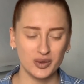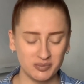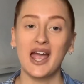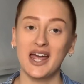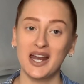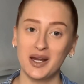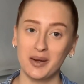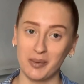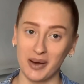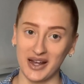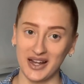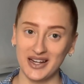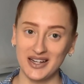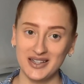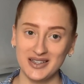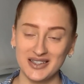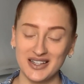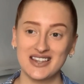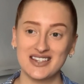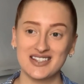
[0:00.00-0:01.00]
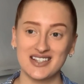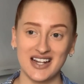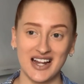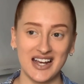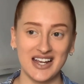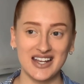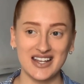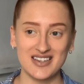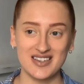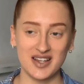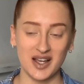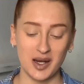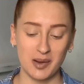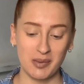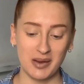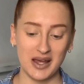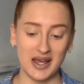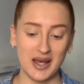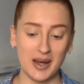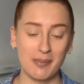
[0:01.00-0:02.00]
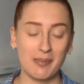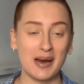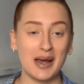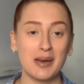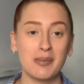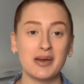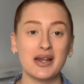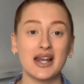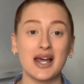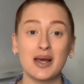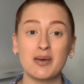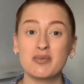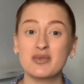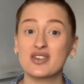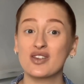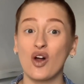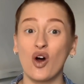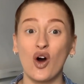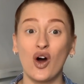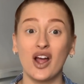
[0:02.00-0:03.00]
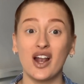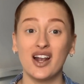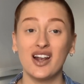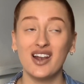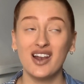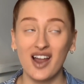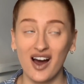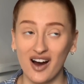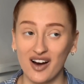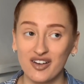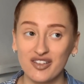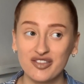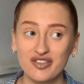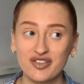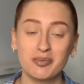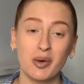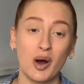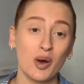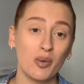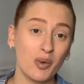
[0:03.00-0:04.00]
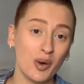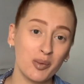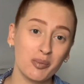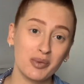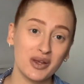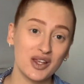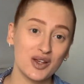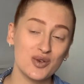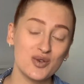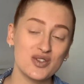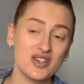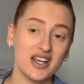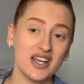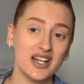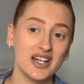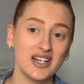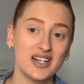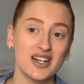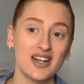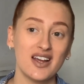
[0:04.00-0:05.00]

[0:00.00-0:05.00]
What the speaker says: Anyway, today is going to be baby names that I love, but I won't be using.